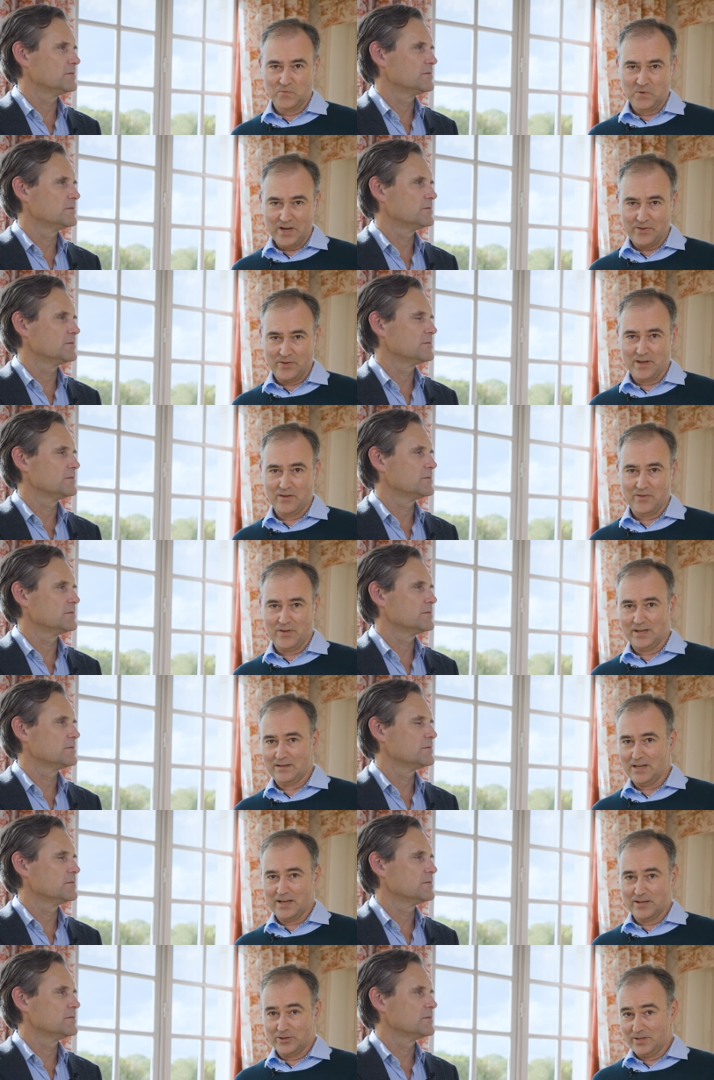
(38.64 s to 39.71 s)
Speaker 1: We think that
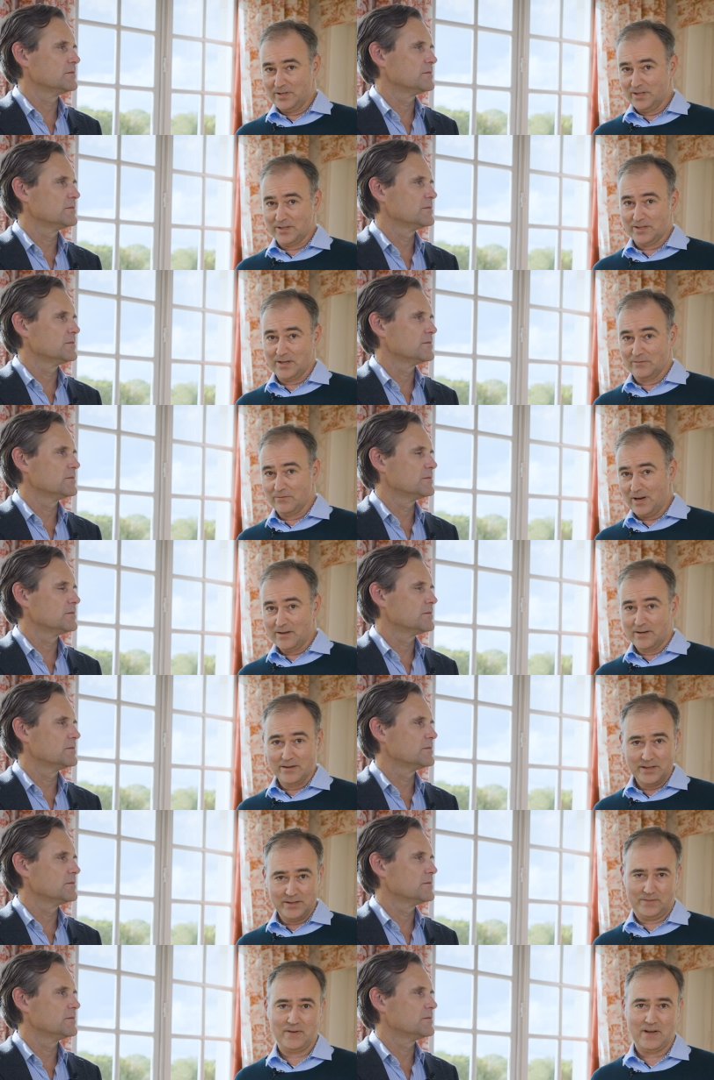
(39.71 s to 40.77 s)
engineers can run at
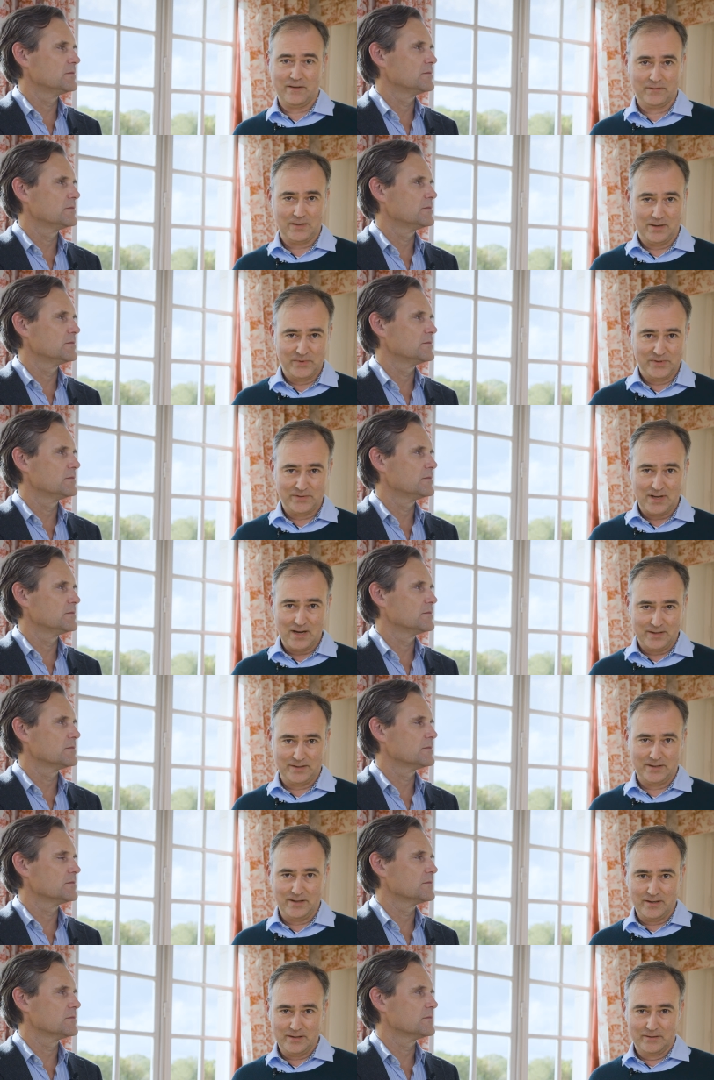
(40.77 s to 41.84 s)
least five times
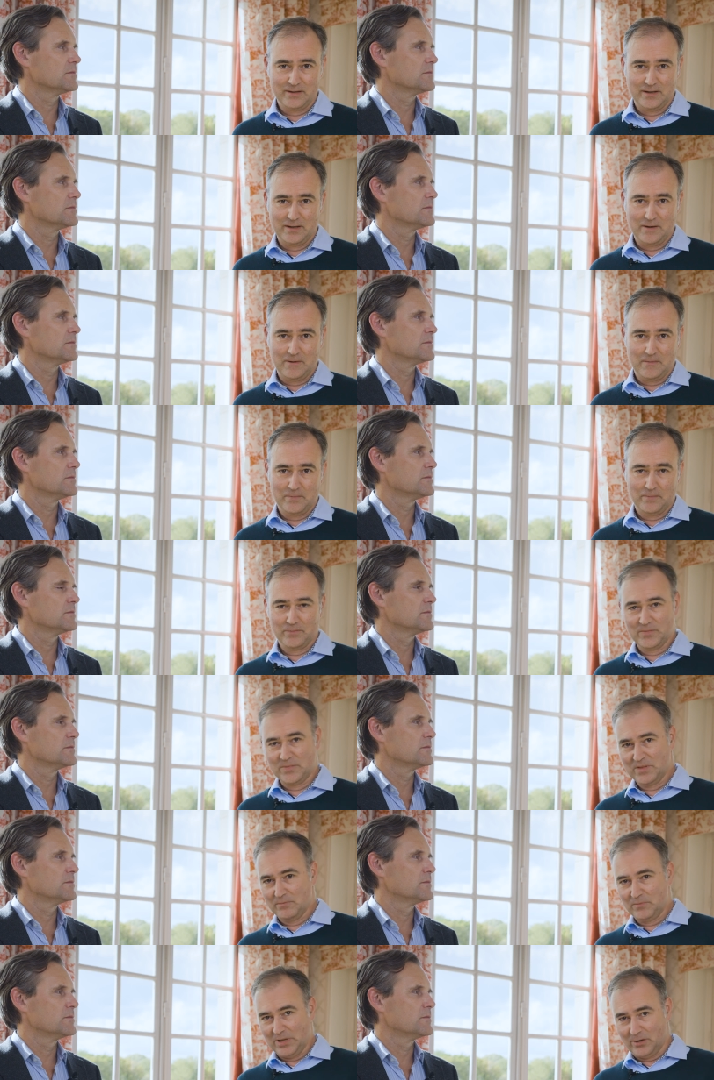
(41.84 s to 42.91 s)
faster
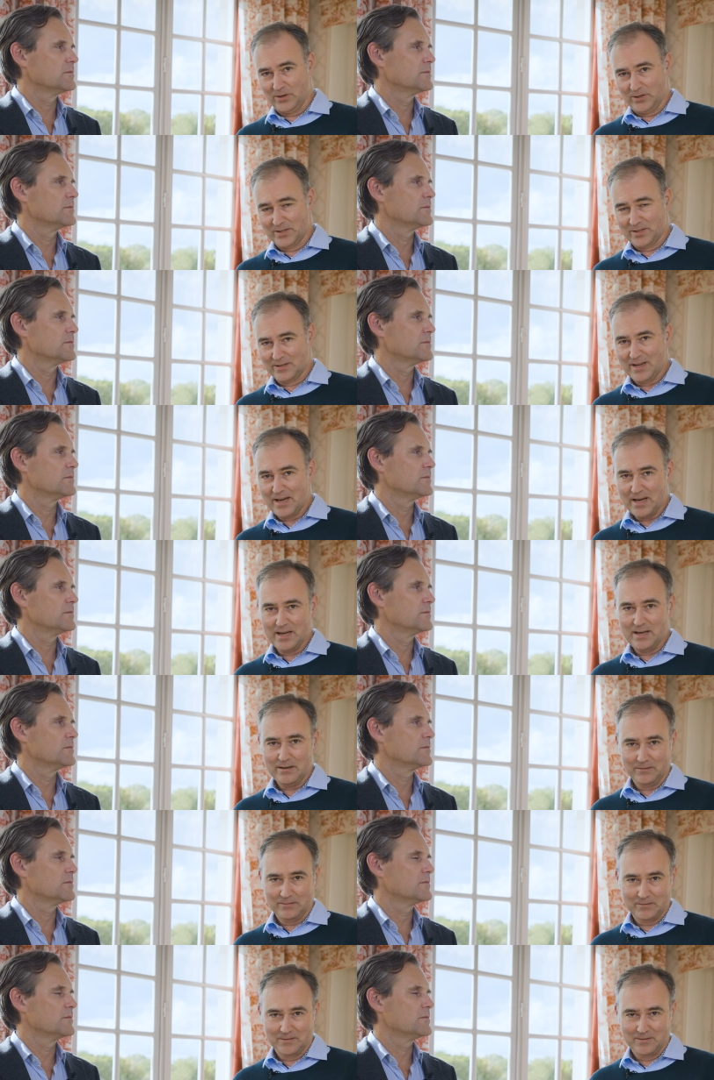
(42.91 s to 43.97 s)
because A,
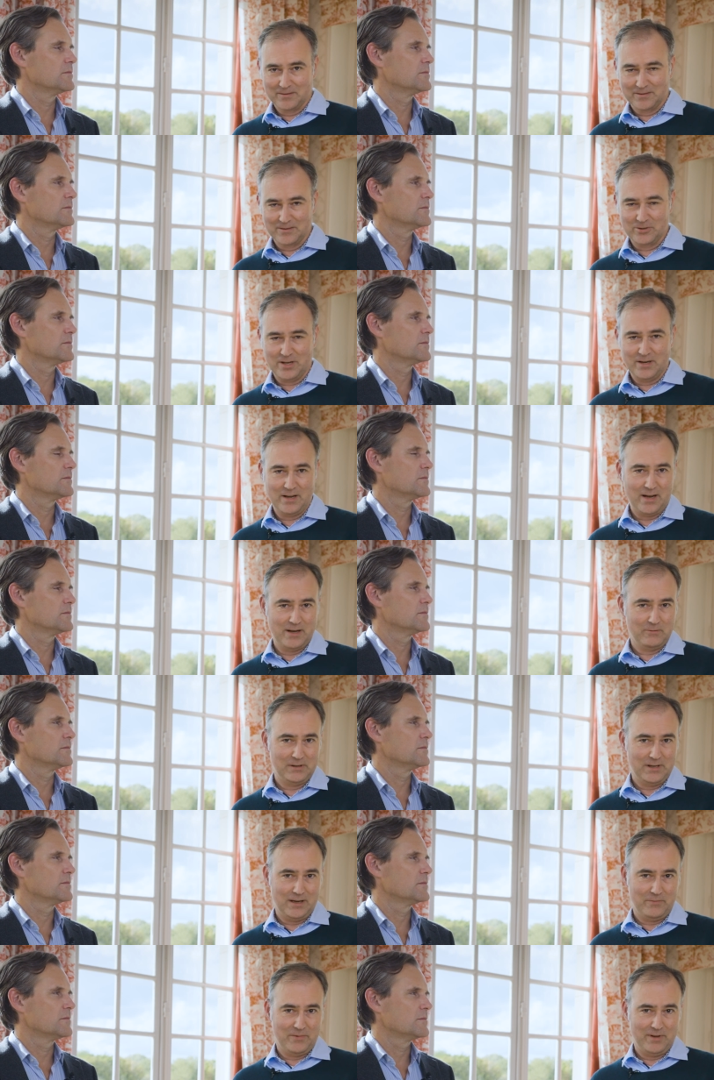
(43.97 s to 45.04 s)
GenAI will help